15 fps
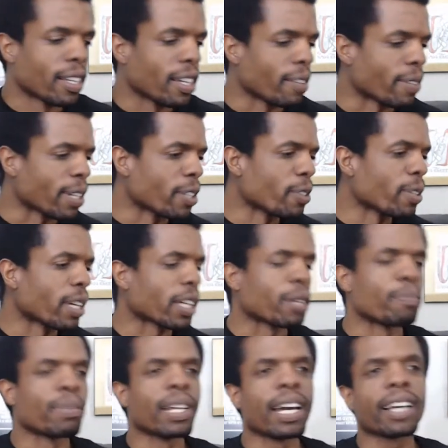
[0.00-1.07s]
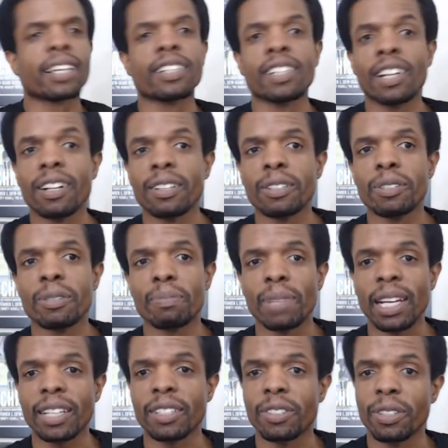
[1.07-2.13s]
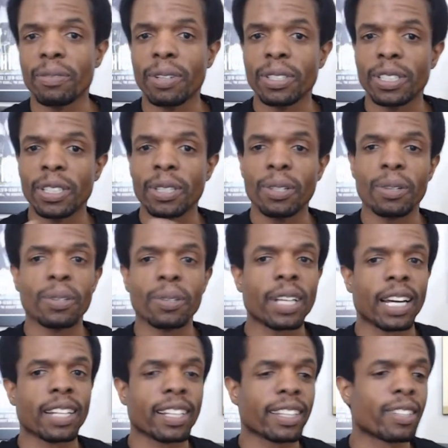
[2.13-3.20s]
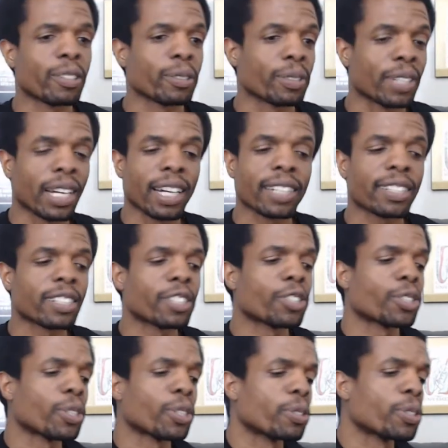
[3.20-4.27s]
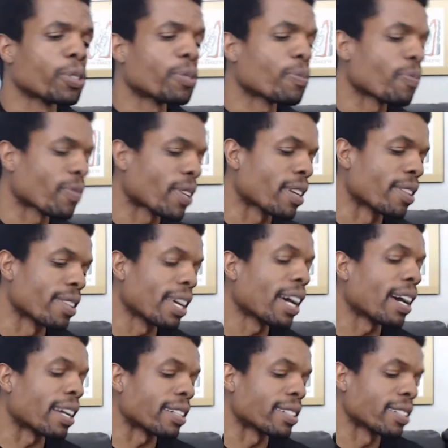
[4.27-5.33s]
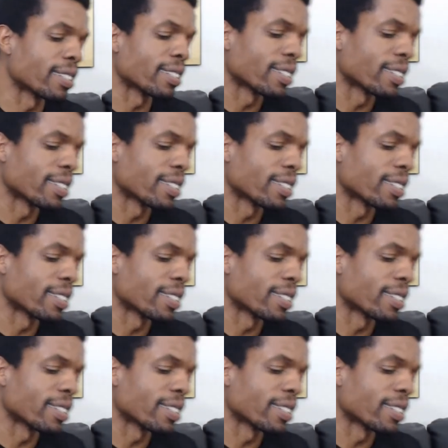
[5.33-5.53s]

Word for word: if they do like a black and yellow and black and university gold, kind of like those nines I just showed you, that,